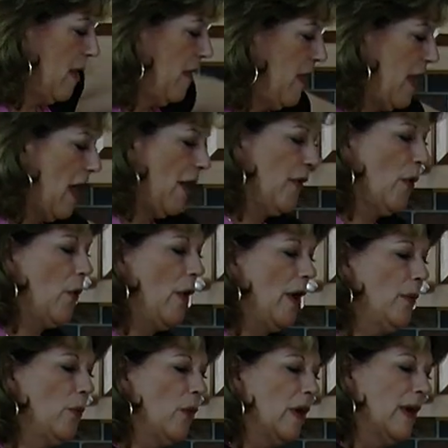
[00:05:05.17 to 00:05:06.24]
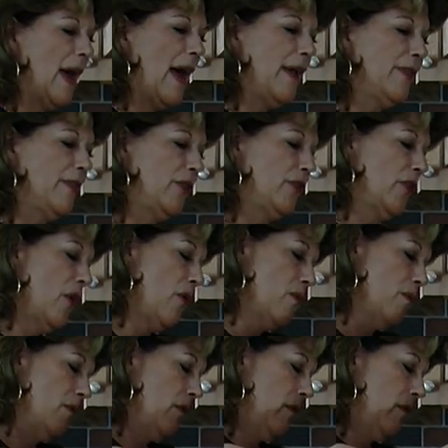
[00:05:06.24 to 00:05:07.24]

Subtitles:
the other one will guide the dough.